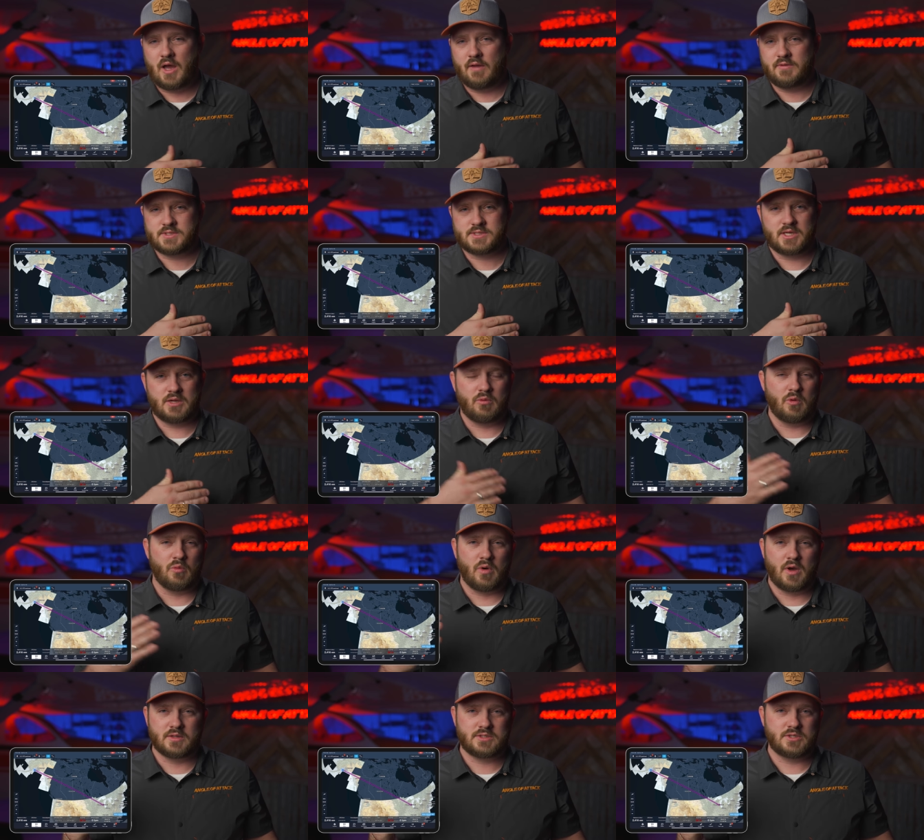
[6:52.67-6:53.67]
Obviously, we
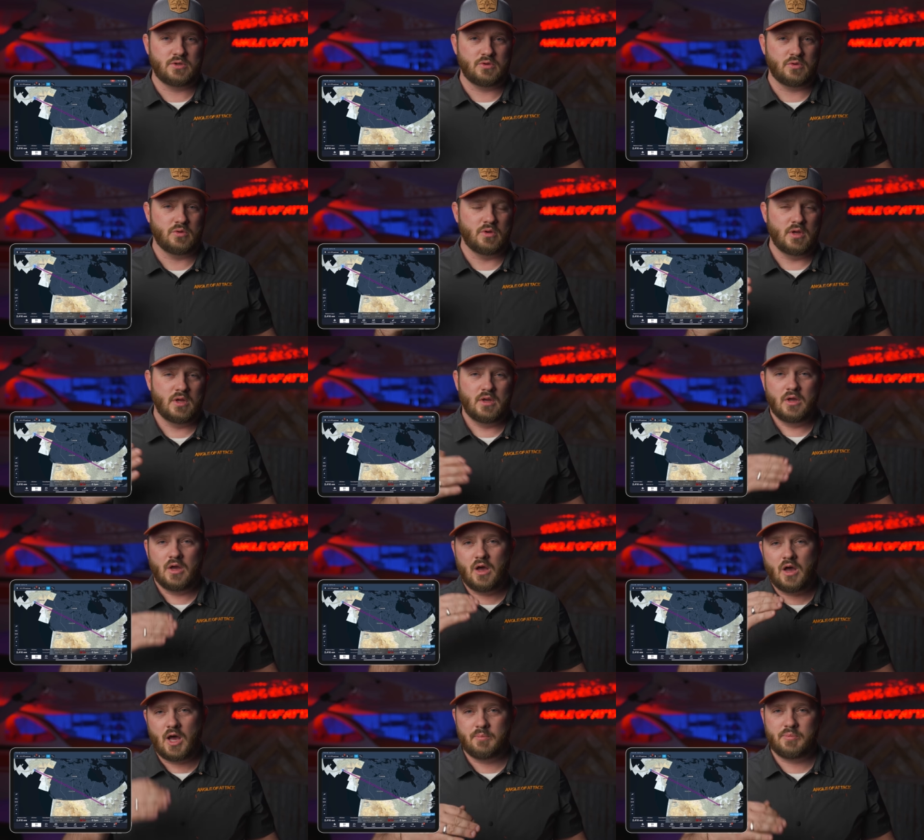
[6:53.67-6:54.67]
want to
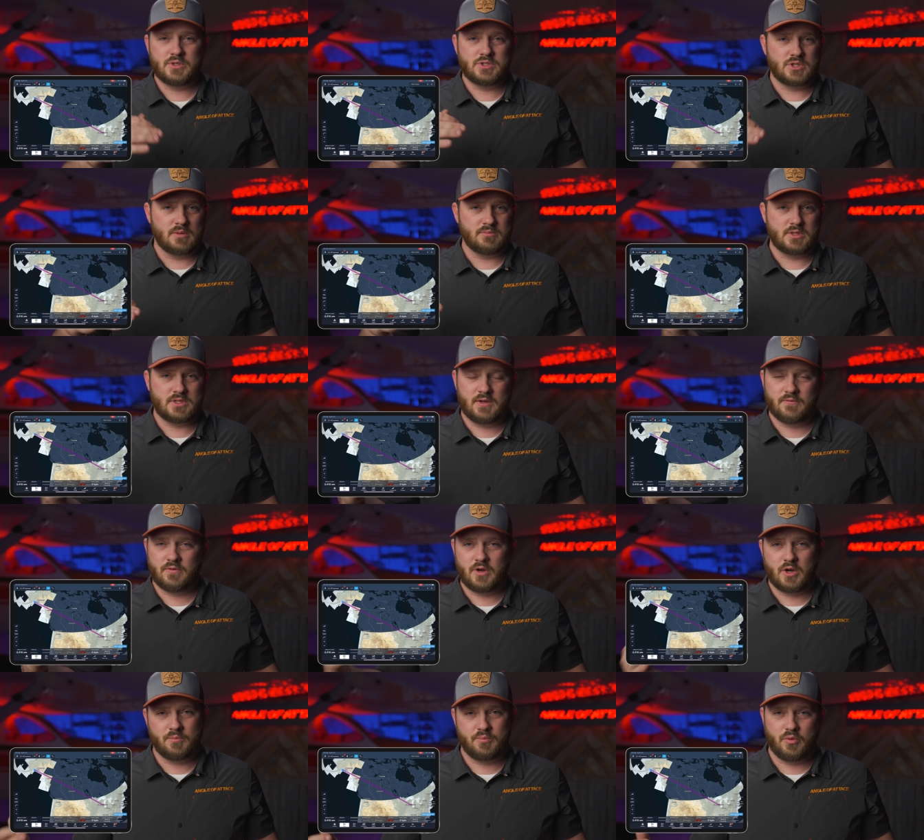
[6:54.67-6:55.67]
hop and jump to
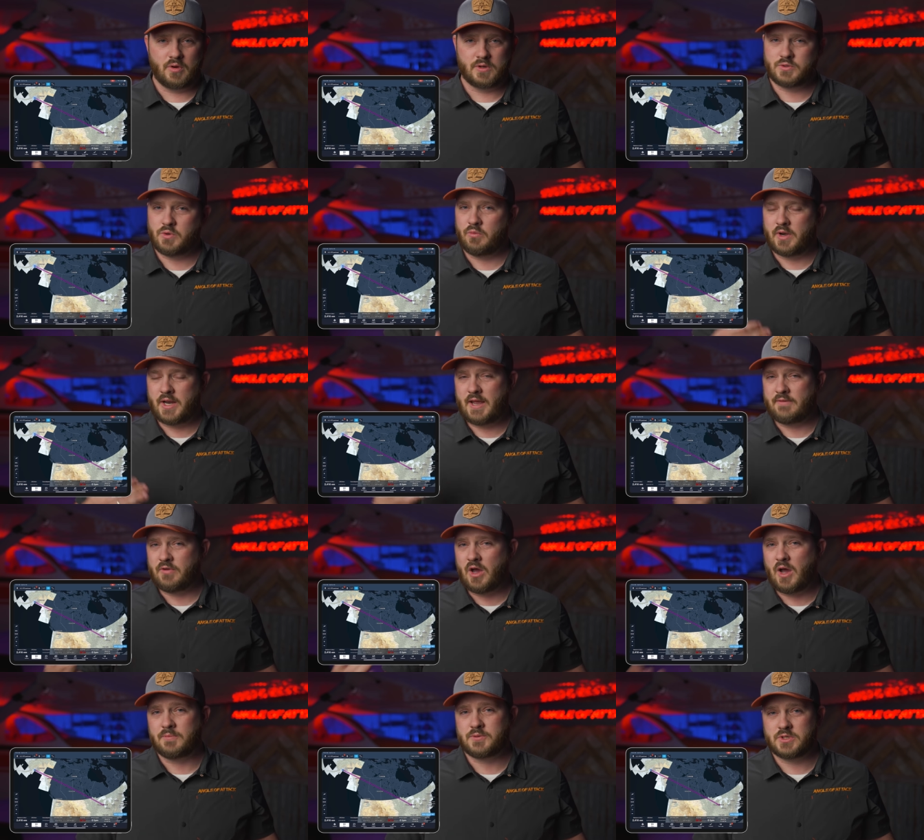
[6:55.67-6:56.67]
different airports, we want to have
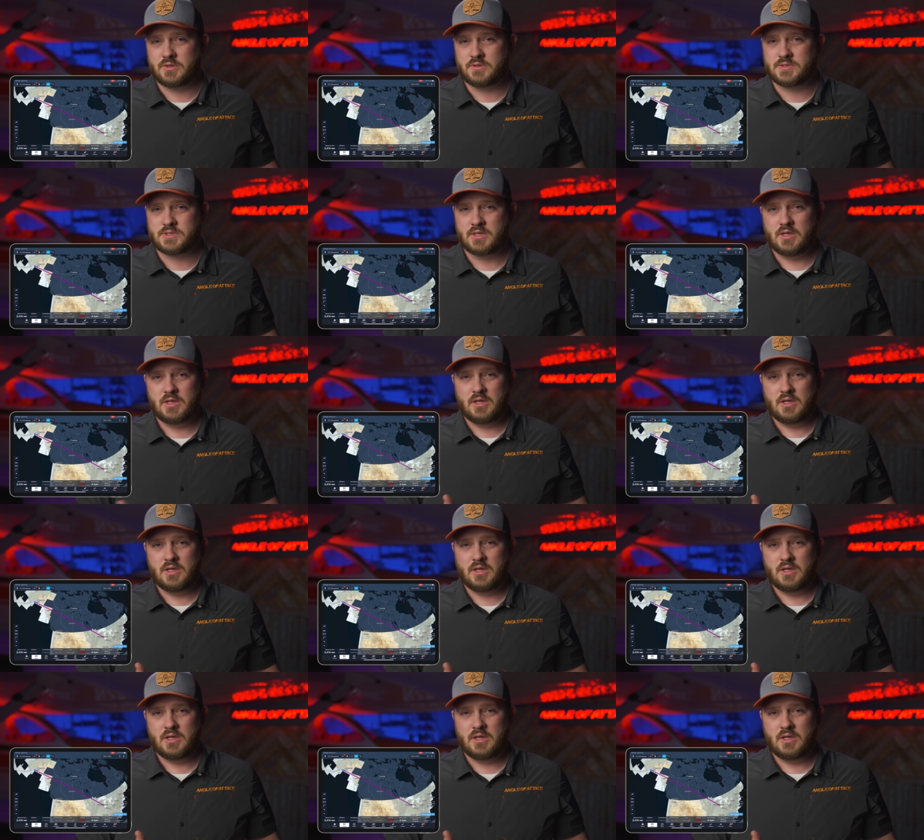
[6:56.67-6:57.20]
options.